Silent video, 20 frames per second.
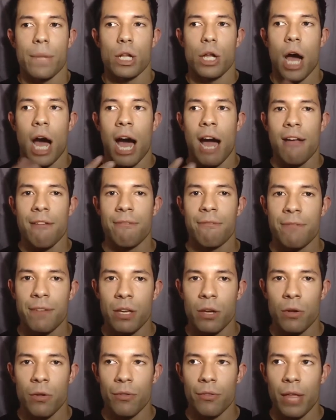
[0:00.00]
I
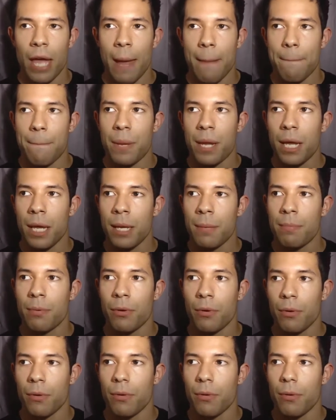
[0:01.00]
feel that
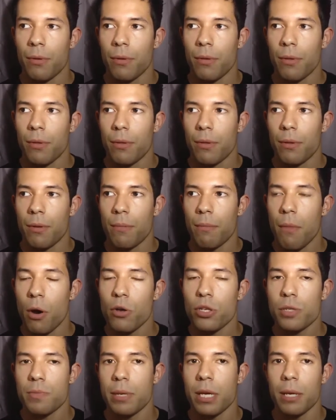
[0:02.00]

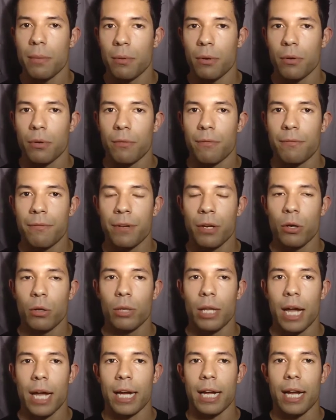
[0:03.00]
most people feel
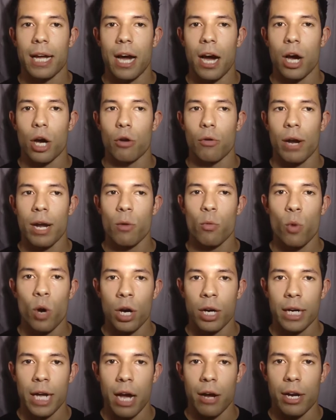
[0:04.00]
like a great
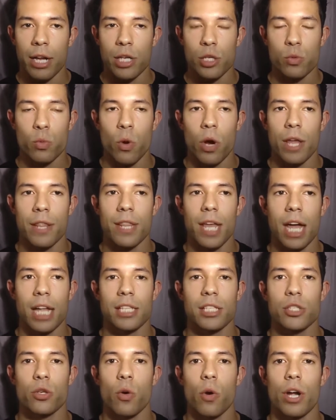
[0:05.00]
workout is one
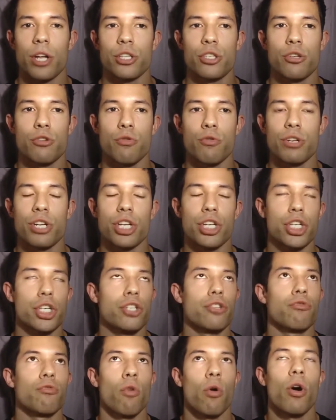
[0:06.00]
that's going to
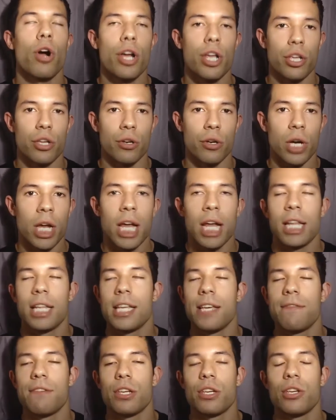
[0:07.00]
destroy you,
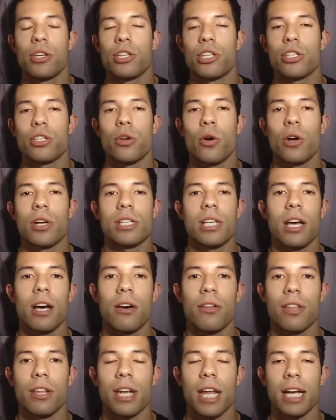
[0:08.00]
leaving you sore as hell
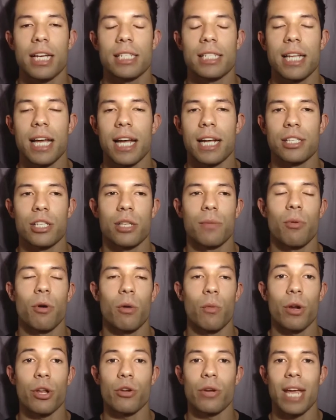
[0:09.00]
the next day to the point
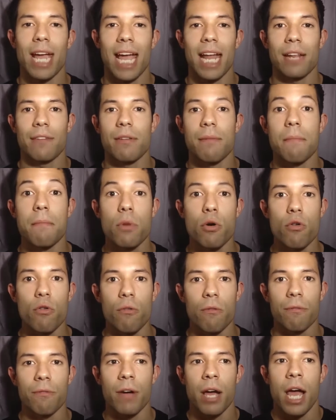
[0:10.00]
where you can't even
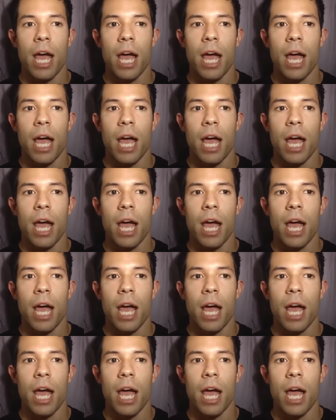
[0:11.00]
move.